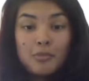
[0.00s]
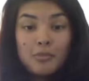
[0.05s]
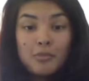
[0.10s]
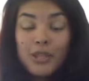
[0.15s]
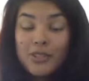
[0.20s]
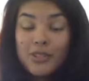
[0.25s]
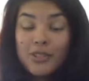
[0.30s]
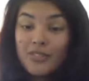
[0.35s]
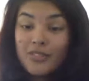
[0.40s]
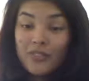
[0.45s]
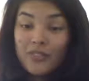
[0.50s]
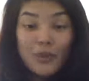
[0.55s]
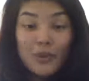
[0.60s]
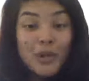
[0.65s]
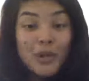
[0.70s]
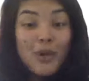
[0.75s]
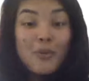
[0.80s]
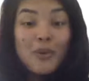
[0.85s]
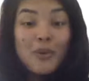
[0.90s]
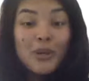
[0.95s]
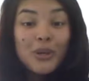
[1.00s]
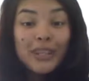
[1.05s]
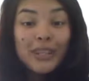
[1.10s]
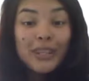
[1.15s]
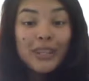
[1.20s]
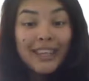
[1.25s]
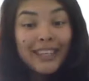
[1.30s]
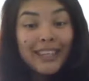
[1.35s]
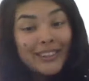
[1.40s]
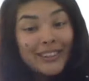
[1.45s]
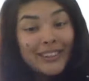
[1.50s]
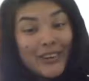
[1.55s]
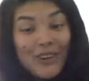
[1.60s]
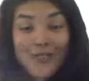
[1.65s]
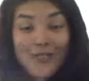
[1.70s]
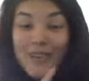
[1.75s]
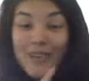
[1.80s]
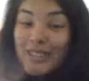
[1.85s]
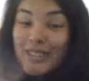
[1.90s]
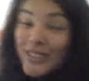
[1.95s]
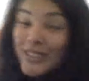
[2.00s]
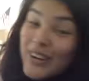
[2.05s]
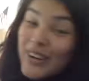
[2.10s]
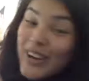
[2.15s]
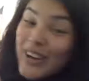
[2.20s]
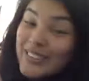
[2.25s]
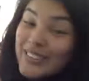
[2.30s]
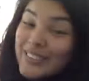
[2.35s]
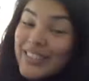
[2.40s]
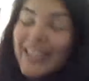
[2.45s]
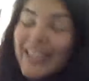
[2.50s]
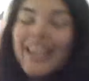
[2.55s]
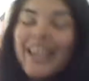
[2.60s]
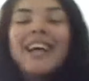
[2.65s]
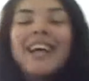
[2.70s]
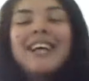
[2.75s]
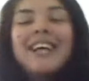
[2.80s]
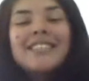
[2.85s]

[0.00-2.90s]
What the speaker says: Because if you're not working, you go back to your country.